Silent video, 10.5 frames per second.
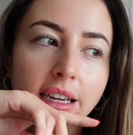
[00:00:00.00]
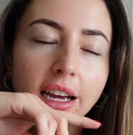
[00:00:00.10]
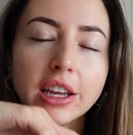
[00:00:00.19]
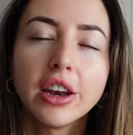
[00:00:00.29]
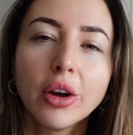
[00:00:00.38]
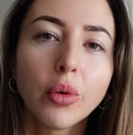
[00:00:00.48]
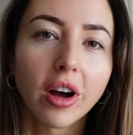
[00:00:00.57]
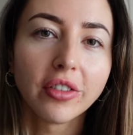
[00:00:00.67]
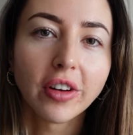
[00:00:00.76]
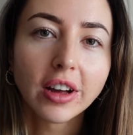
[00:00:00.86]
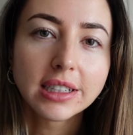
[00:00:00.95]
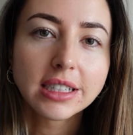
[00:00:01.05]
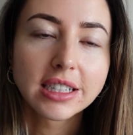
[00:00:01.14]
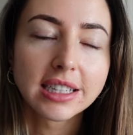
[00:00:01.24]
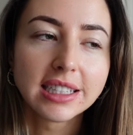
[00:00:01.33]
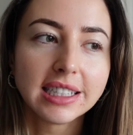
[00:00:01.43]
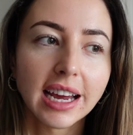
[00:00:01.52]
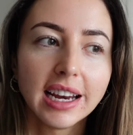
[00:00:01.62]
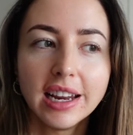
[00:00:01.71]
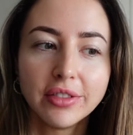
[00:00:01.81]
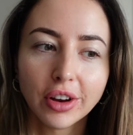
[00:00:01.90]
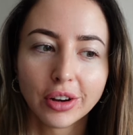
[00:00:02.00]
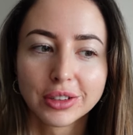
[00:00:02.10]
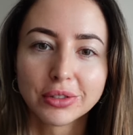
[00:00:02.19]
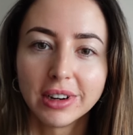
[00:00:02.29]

You know what, I find daily vlogs